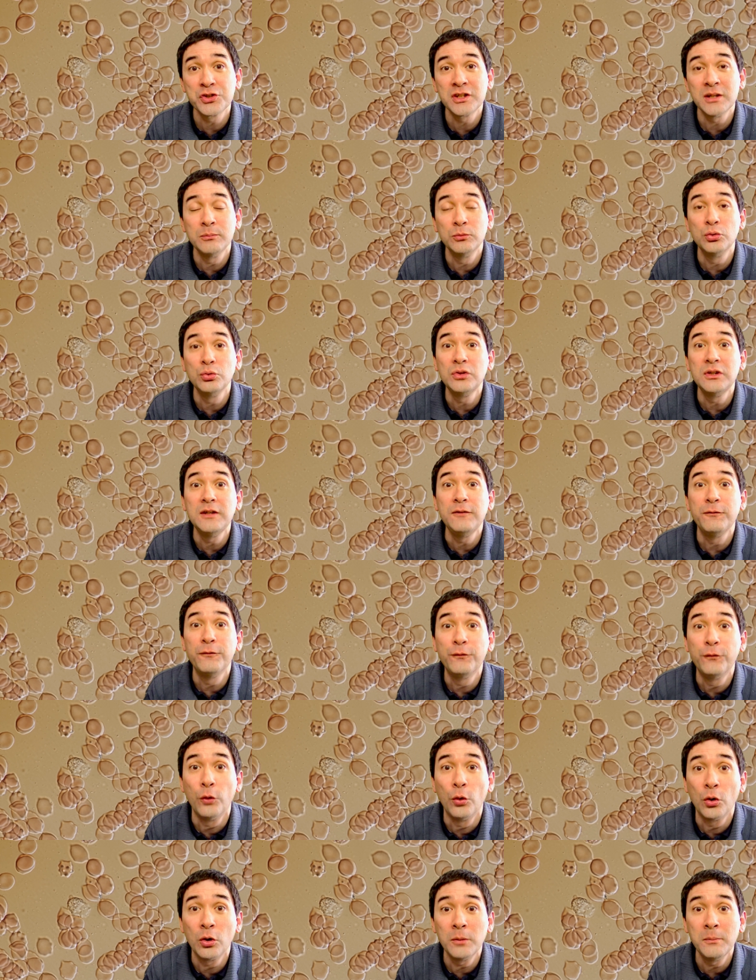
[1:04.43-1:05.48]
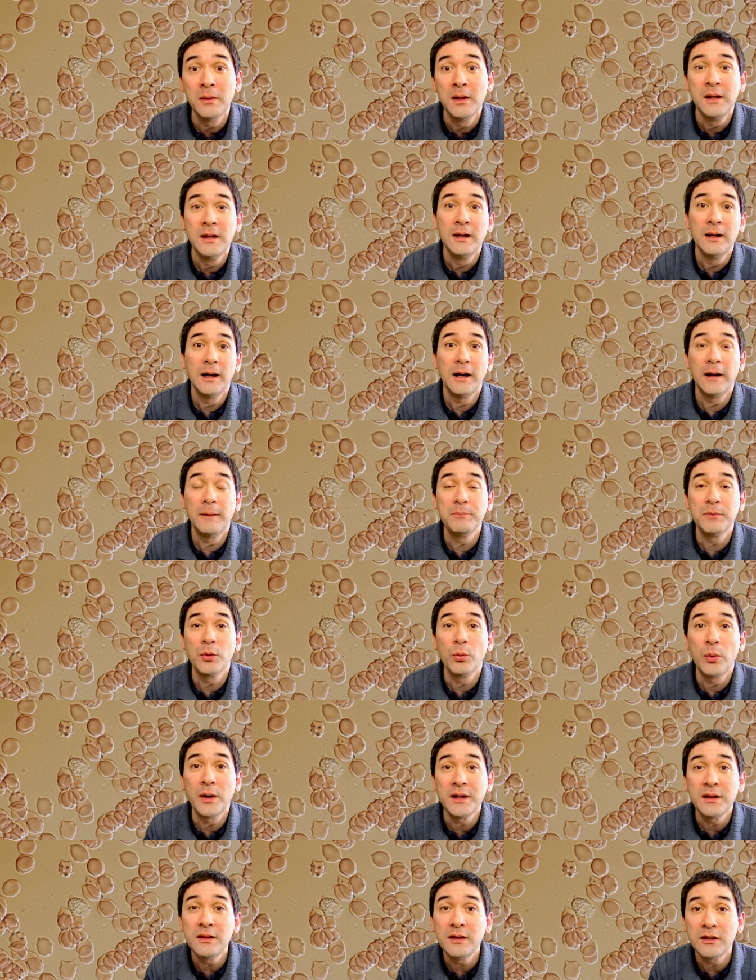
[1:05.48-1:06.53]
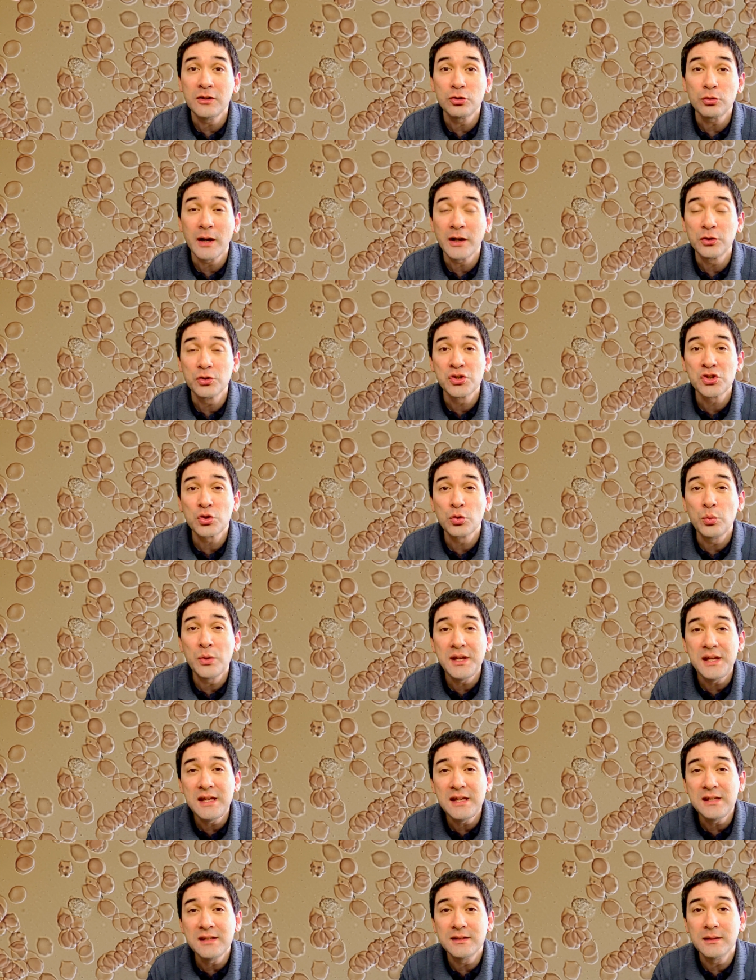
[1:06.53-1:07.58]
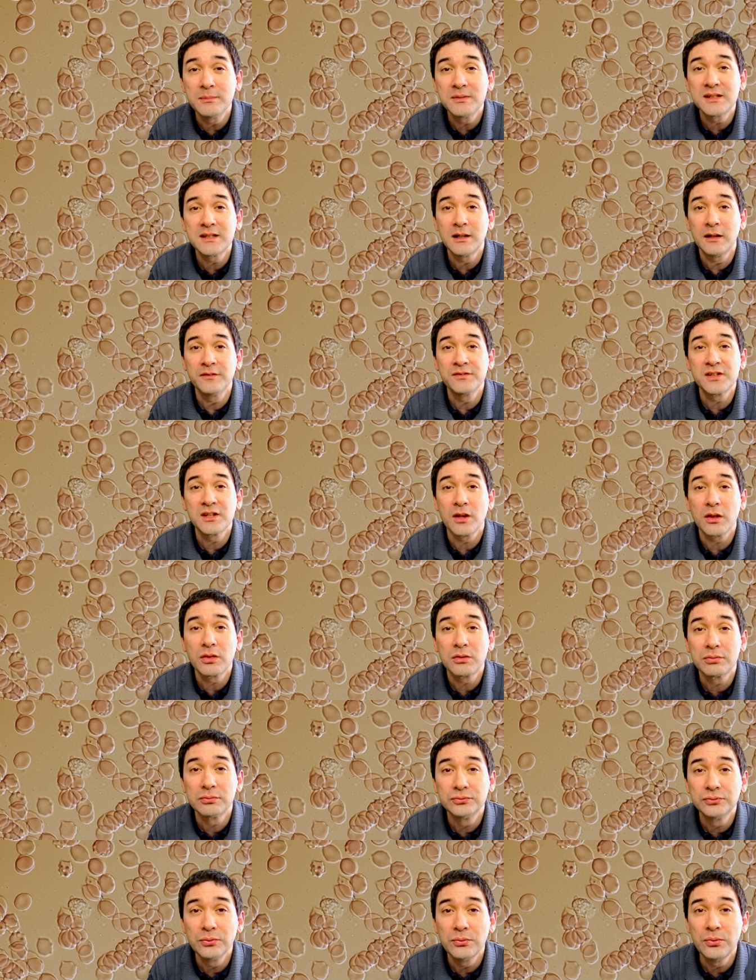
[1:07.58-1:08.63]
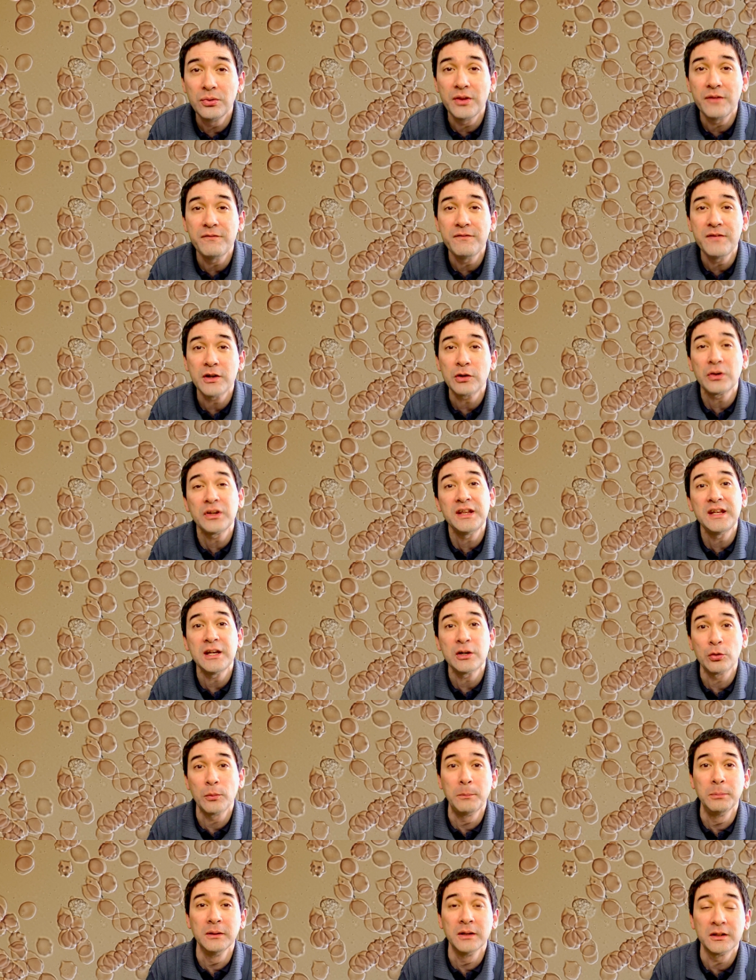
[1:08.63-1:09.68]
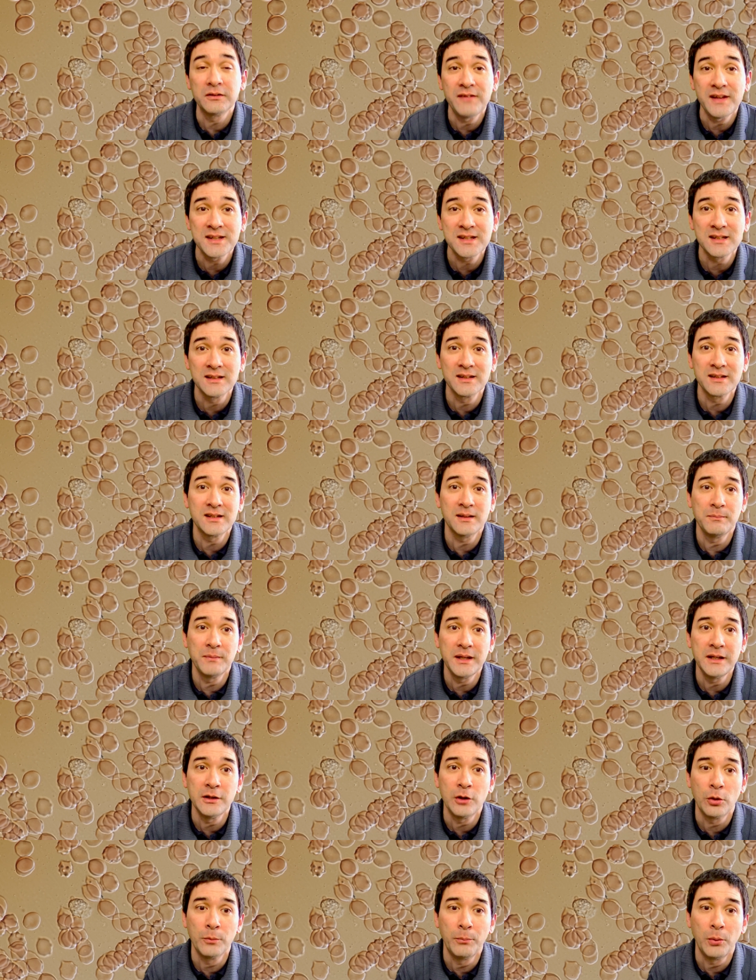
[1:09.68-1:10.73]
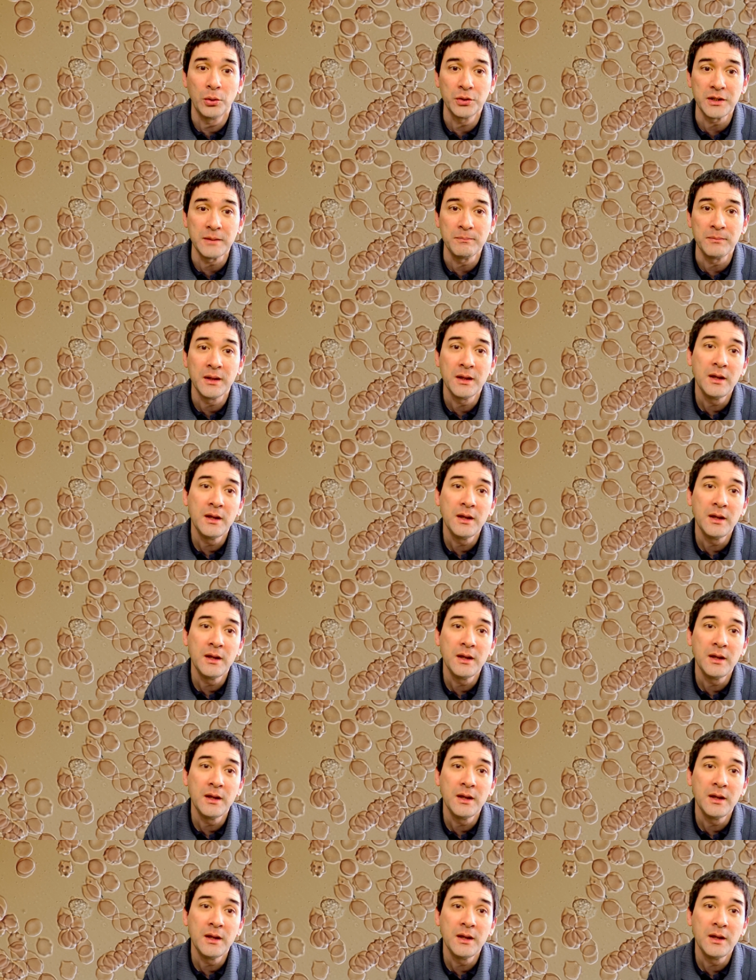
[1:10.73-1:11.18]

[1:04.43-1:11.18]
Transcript: them to deform um, when they try to squeeze themselves through the very narrow blood vessels um, in our body.